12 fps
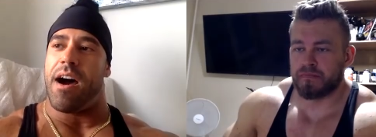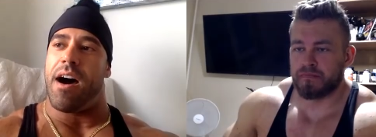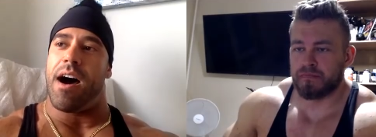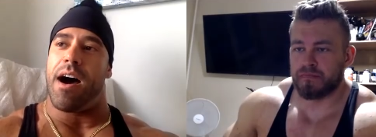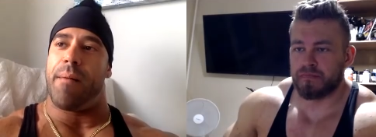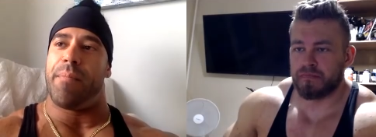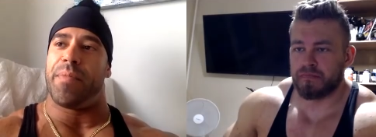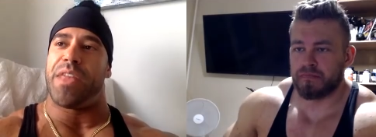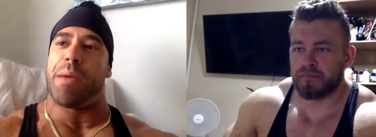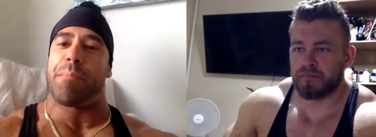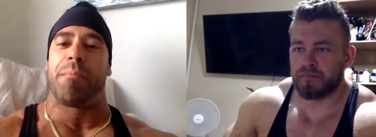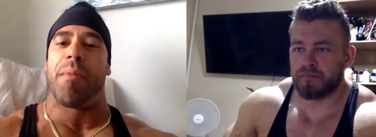Speaker 1: um, they
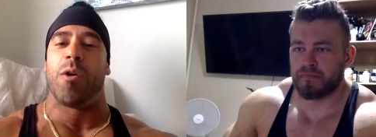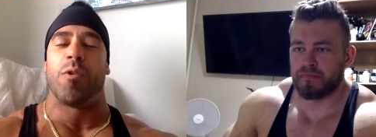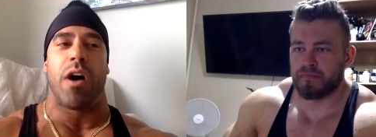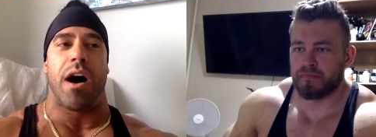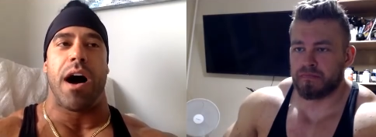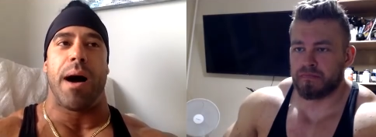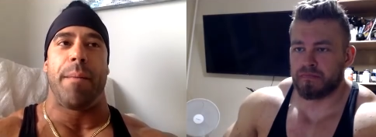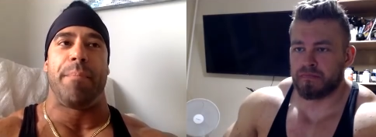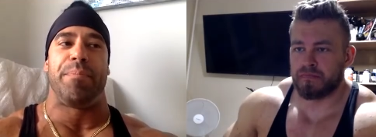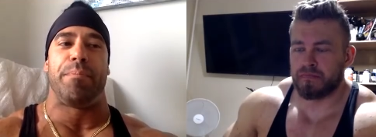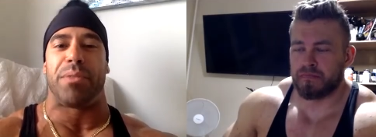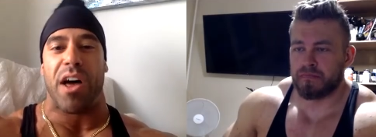promote
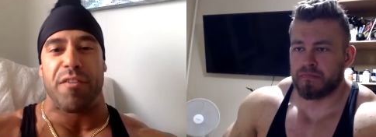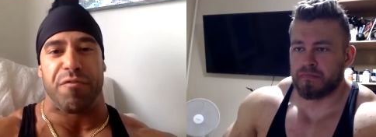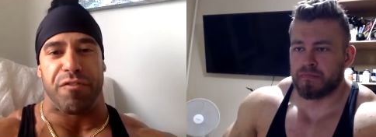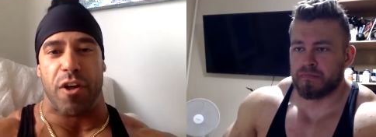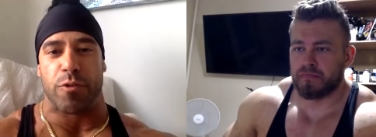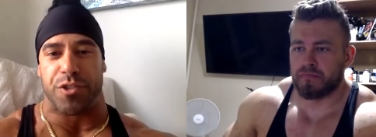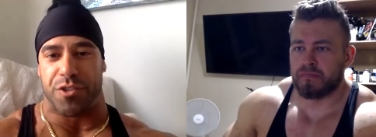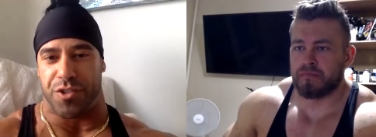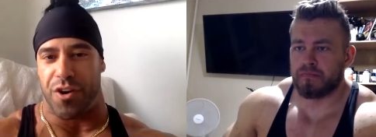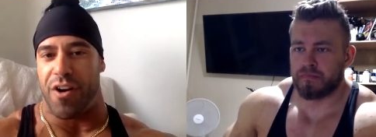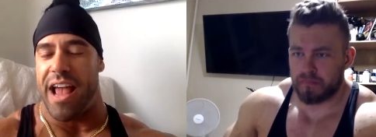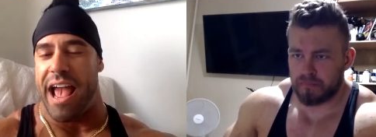um, blood flow to
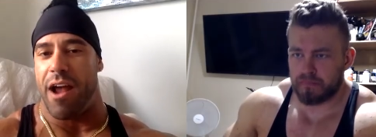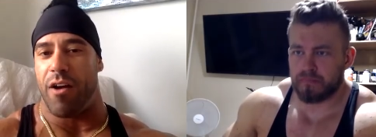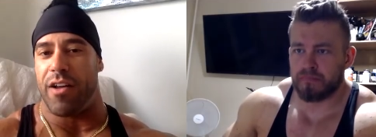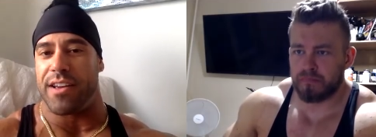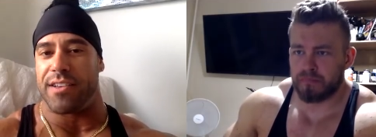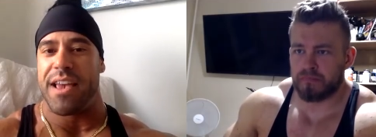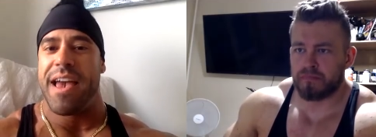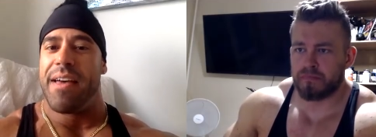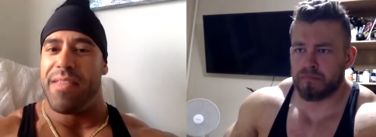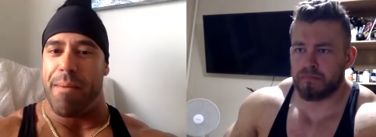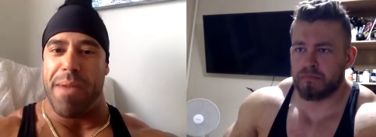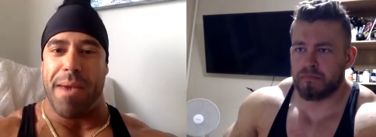certain areas
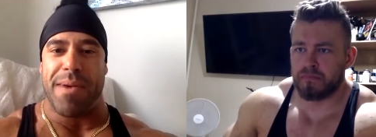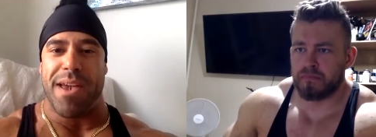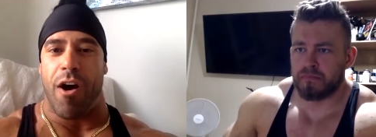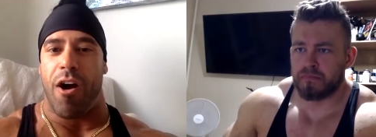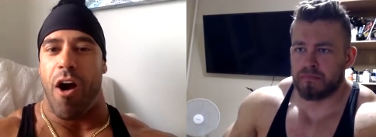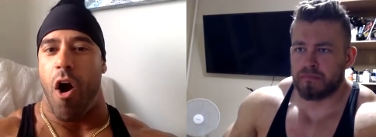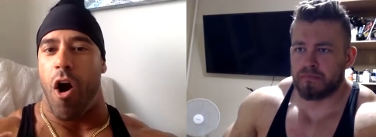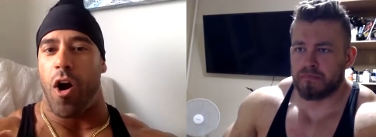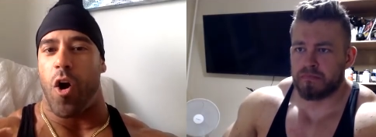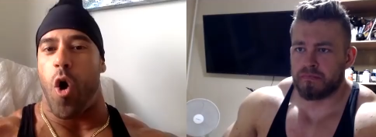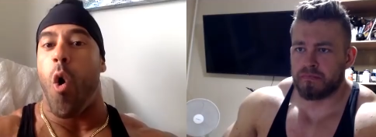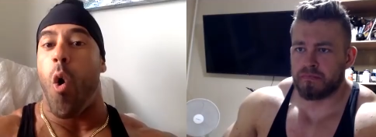that maybe are, are
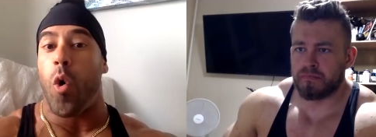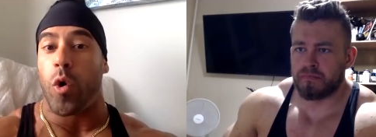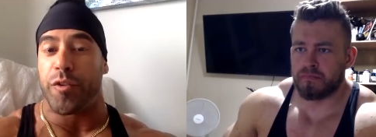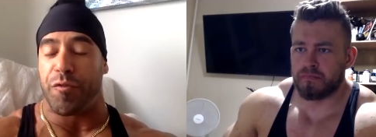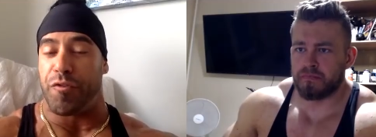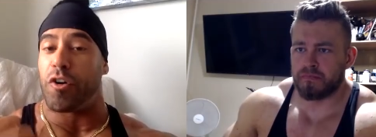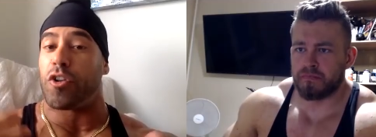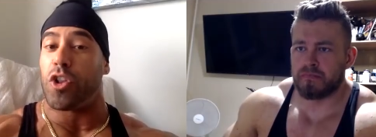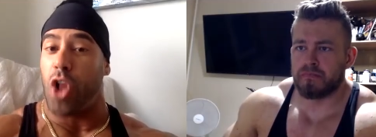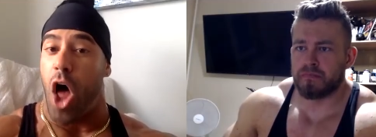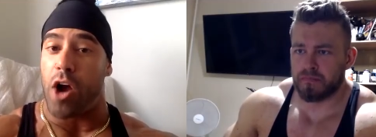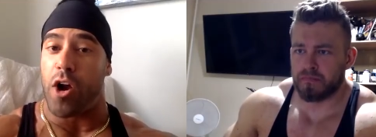cold for
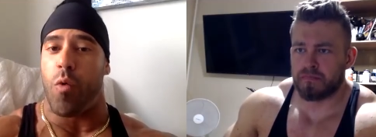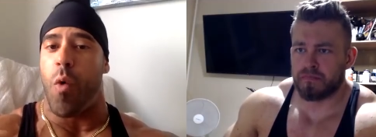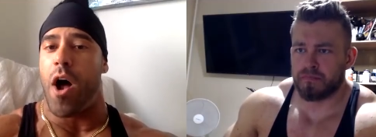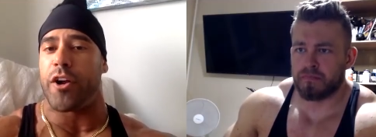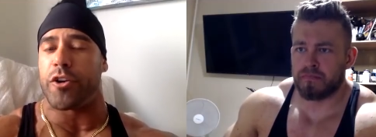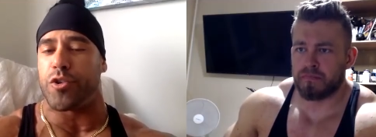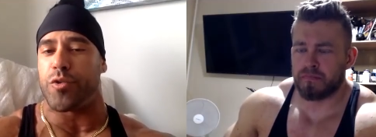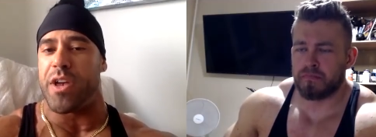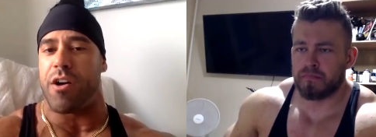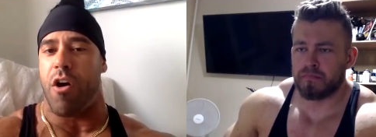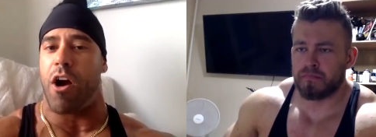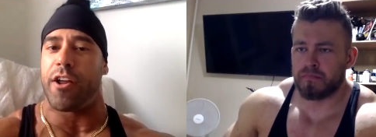longer while you're doing
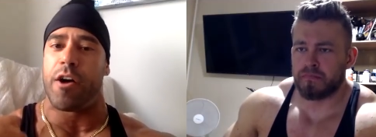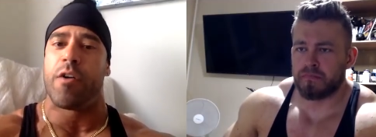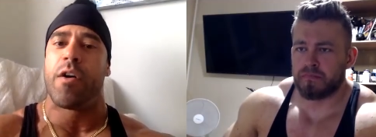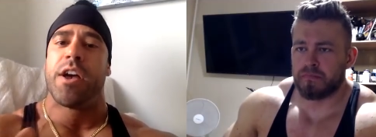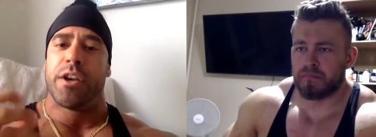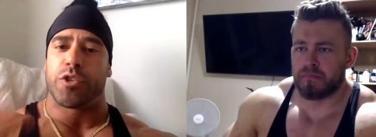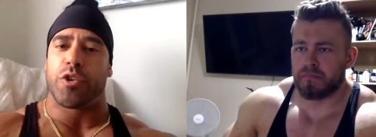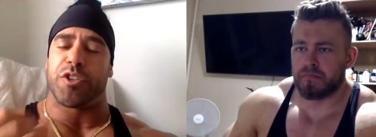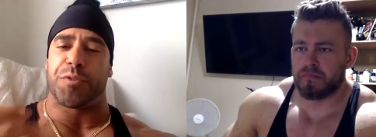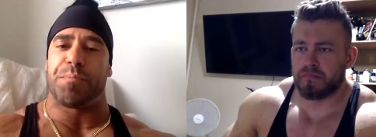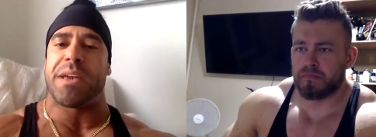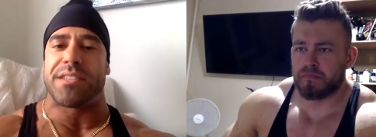cardio. So it
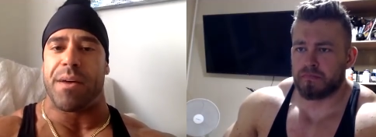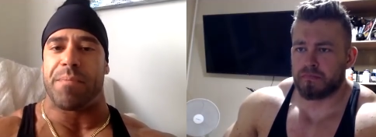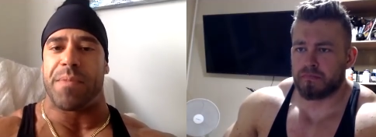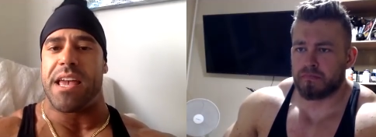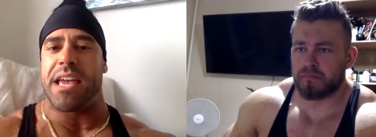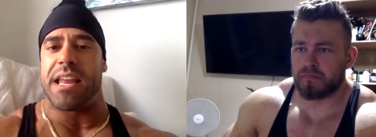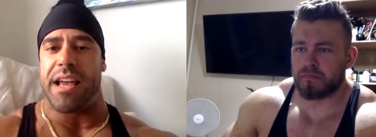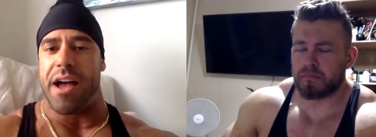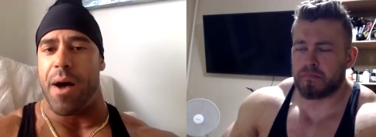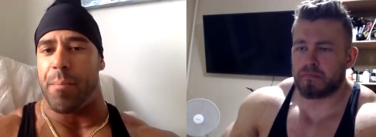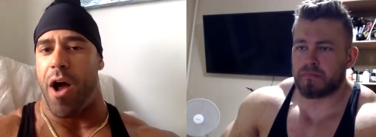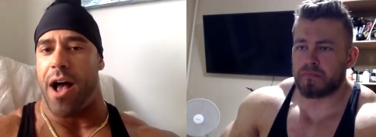speeds up the heating
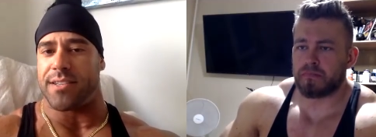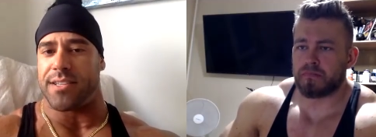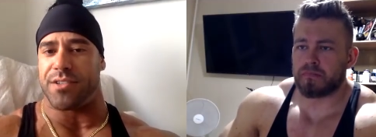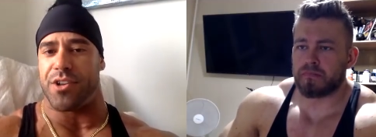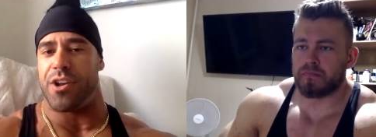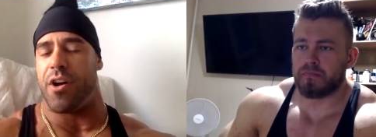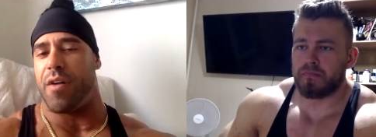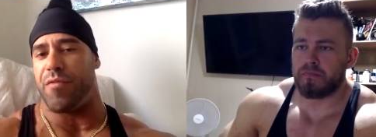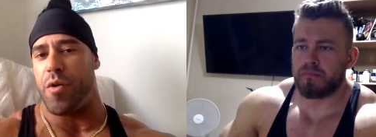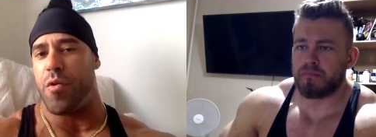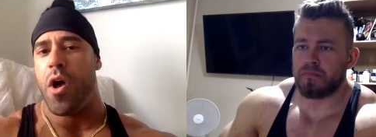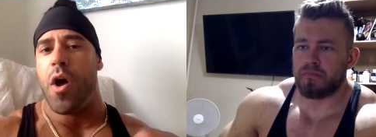up process. You know, if
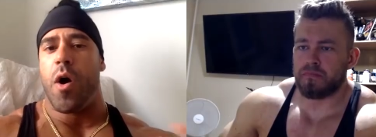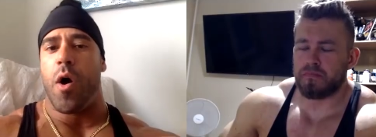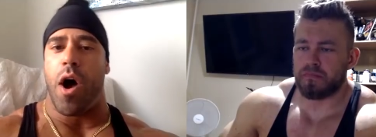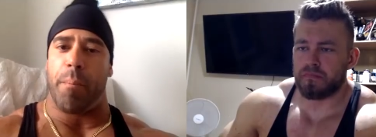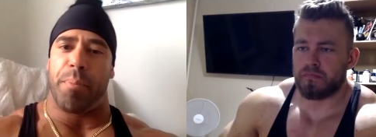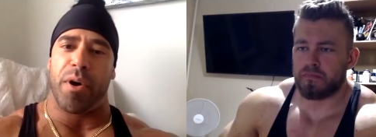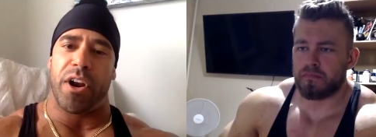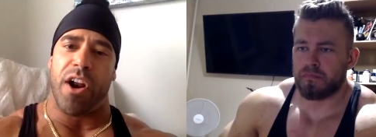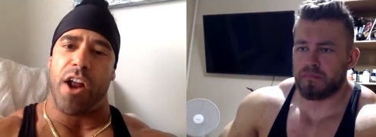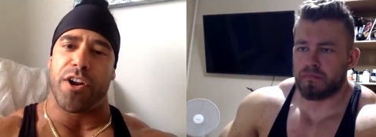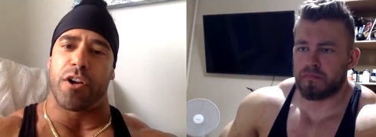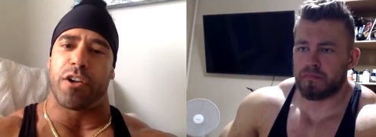you uh, put it
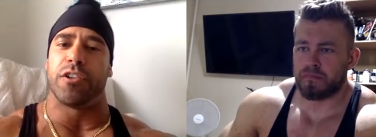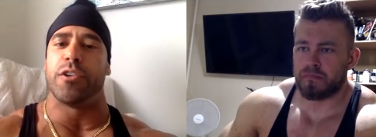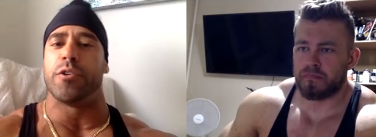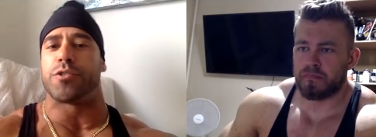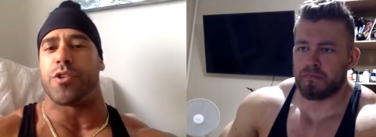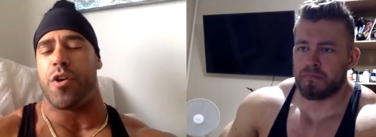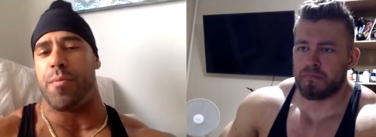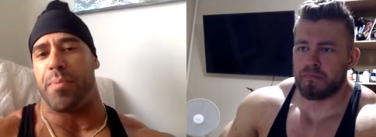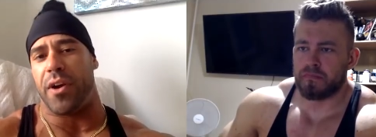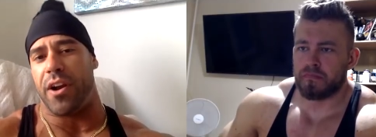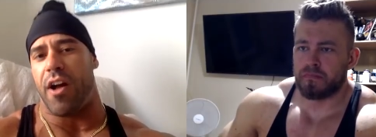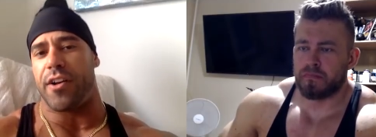on your glutes or you put
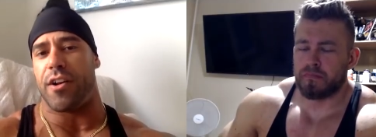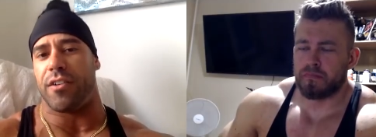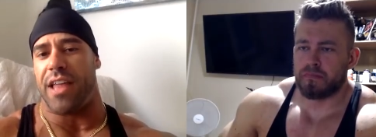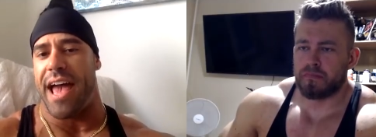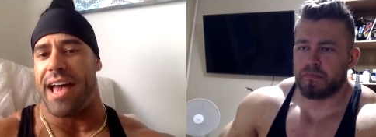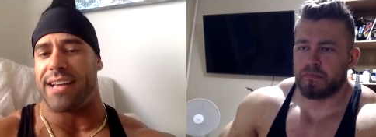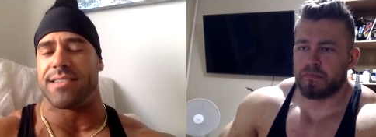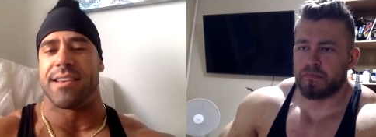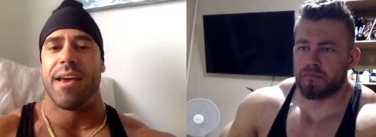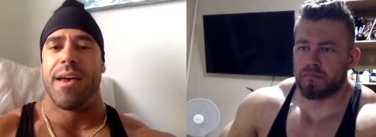it on your legs,